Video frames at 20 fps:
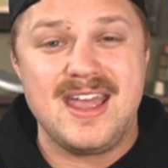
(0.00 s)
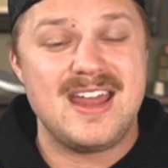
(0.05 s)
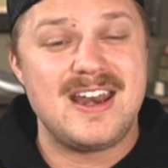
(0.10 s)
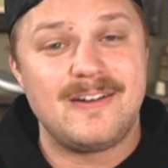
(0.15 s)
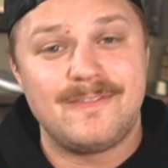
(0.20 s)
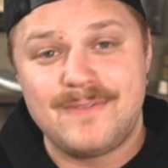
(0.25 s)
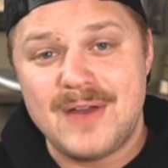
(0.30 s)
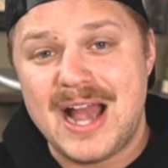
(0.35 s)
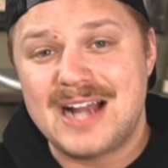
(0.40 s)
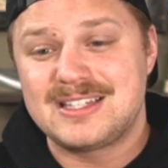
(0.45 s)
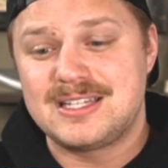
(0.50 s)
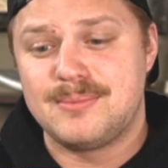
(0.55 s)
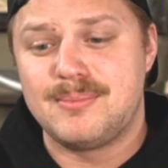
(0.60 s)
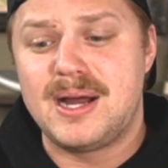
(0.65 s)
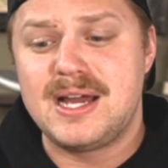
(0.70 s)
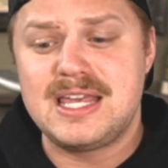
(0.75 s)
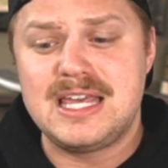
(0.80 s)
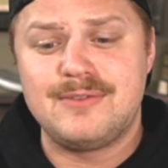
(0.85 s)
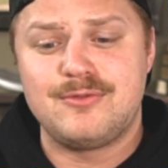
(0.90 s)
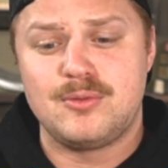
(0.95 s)
And in fact, it
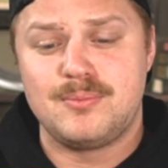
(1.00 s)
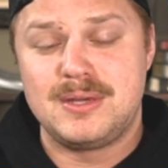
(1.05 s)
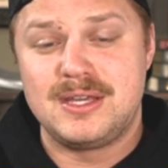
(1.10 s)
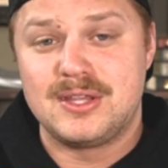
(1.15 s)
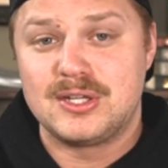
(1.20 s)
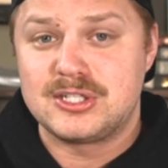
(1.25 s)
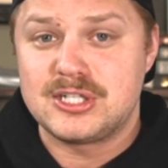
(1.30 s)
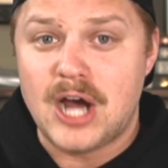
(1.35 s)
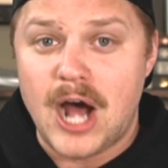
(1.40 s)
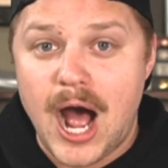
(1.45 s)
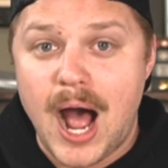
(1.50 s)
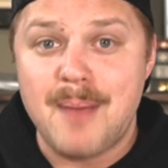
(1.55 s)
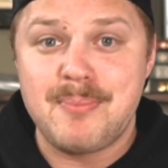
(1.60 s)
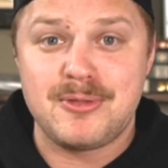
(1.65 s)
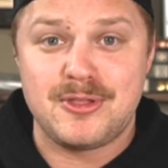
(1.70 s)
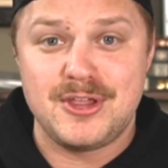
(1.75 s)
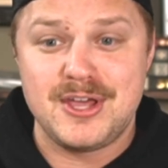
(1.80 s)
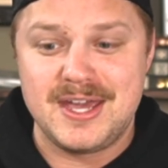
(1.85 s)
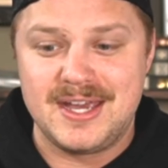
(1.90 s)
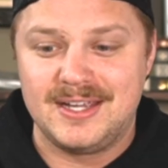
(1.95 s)
might even be the top
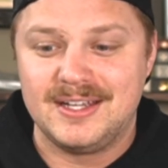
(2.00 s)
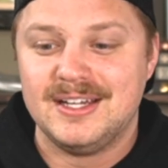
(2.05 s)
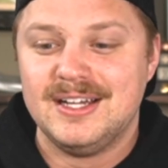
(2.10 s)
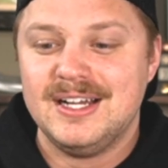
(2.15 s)
thing.